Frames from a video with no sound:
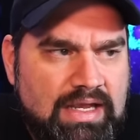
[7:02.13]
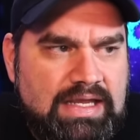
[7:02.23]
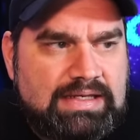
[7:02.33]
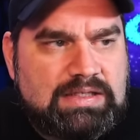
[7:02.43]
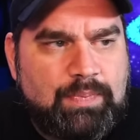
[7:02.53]

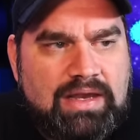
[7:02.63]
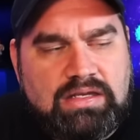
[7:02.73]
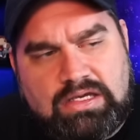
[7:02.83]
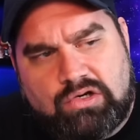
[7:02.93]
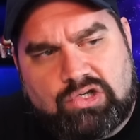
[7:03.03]
He's spent
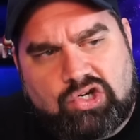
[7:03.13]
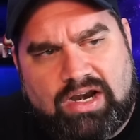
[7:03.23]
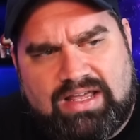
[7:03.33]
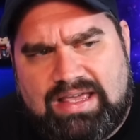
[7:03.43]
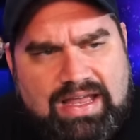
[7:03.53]
years
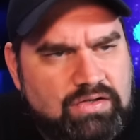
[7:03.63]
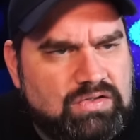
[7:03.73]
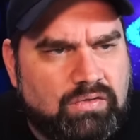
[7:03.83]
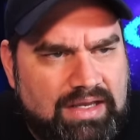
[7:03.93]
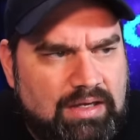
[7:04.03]
trying to
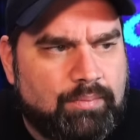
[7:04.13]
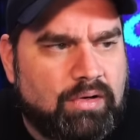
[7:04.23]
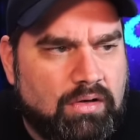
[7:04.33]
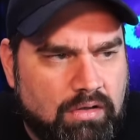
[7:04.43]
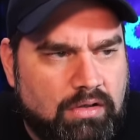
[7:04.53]
cancel
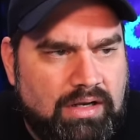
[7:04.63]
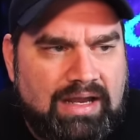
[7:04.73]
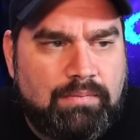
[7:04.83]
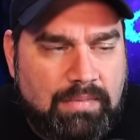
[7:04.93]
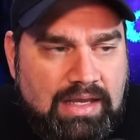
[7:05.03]
Amber Heard
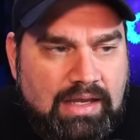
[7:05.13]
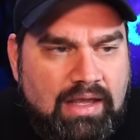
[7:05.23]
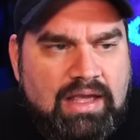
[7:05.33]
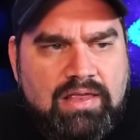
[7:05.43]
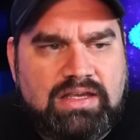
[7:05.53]
and me.
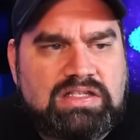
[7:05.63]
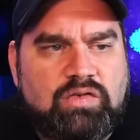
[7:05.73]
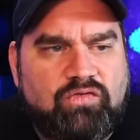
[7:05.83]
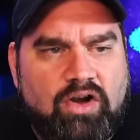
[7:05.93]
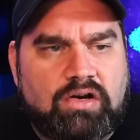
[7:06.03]
This
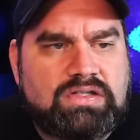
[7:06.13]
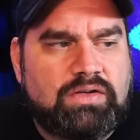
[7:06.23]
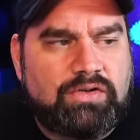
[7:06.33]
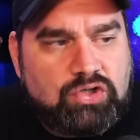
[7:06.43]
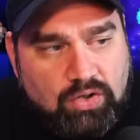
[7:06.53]
farce
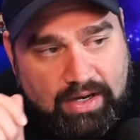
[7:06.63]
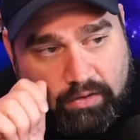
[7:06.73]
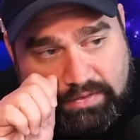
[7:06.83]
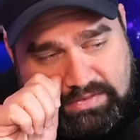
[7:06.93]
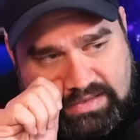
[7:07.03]
of a
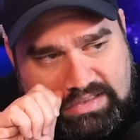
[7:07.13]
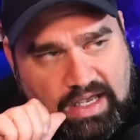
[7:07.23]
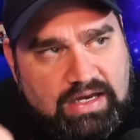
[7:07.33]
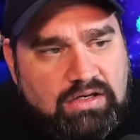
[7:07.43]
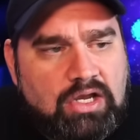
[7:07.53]
trial is
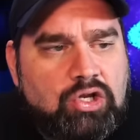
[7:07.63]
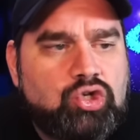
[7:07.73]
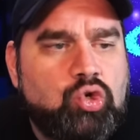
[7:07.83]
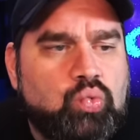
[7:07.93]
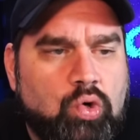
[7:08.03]
designed
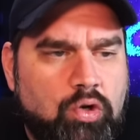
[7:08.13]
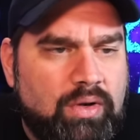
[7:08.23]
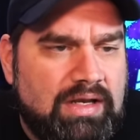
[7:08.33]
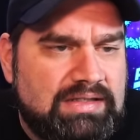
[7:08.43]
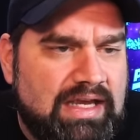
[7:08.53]
to
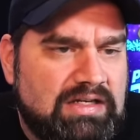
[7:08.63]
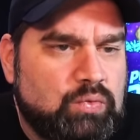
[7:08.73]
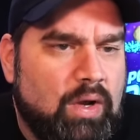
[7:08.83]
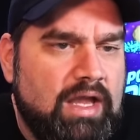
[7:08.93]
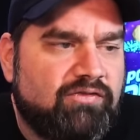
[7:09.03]
ruin his
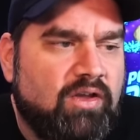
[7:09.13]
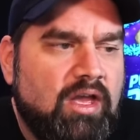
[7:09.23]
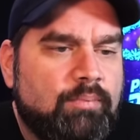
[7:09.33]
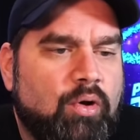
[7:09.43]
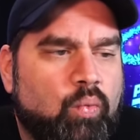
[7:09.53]

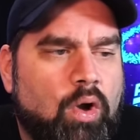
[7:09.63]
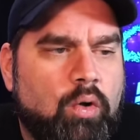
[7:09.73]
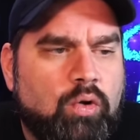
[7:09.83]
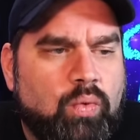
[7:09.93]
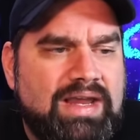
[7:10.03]
ex-wife, but
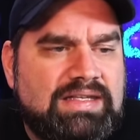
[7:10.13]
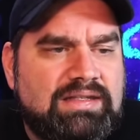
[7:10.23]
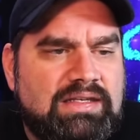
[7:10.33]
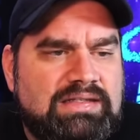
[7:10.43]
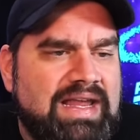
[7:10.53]
won't erase
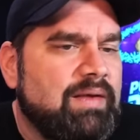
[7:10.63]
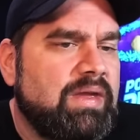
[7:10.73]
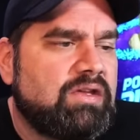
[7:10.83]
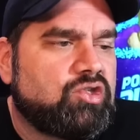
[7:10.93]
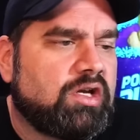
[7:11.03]
the
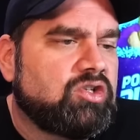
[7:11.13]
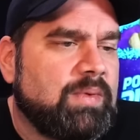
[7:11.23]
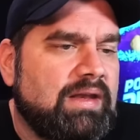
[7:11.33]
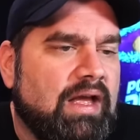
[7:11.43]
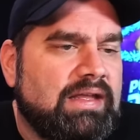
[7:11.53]
damning
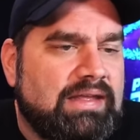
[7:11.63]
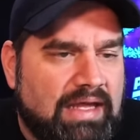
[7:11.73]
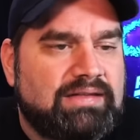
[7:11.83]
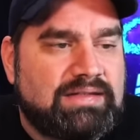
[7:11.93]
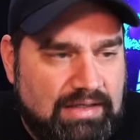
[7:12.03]
judgment
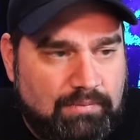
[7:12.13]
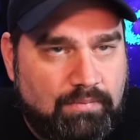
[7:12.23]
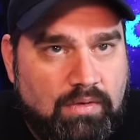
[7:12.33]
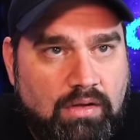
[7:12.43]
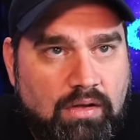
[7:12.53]
against him.